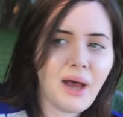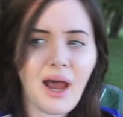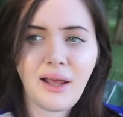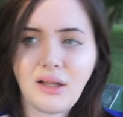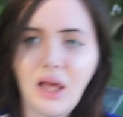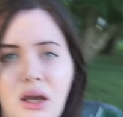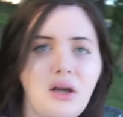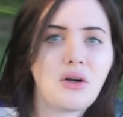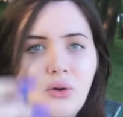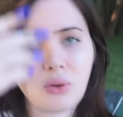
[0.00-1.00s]
buy, like,
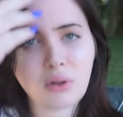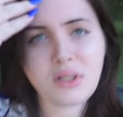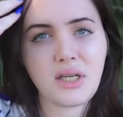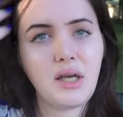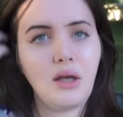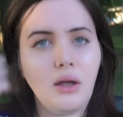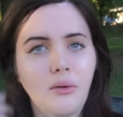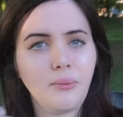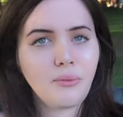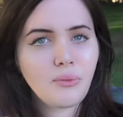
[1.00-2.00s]
cruelty,
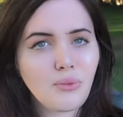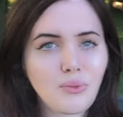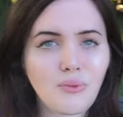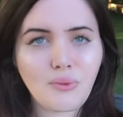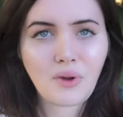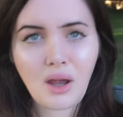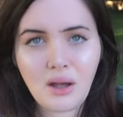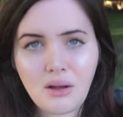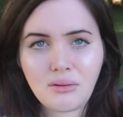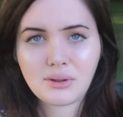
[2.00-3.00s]

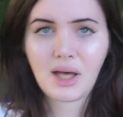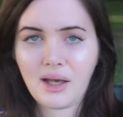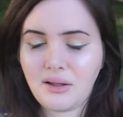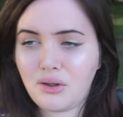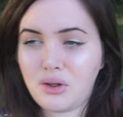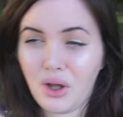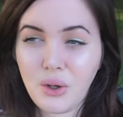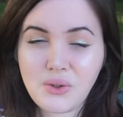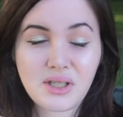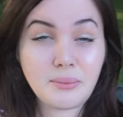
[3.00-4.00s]
like,
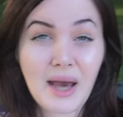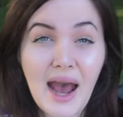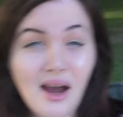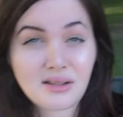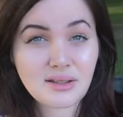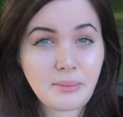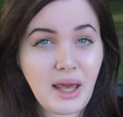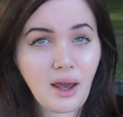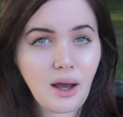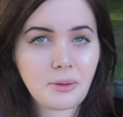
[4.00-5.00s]
clothes and bags and
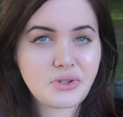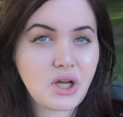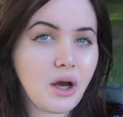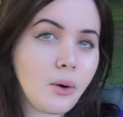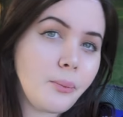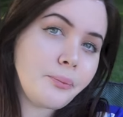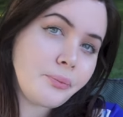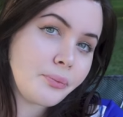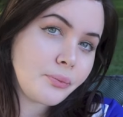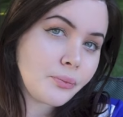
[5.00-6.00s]
makeup. So,
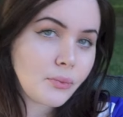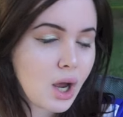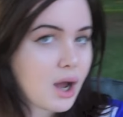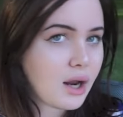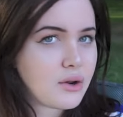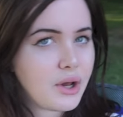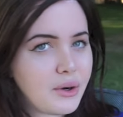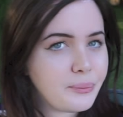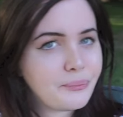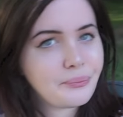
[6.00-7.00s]
I don't know.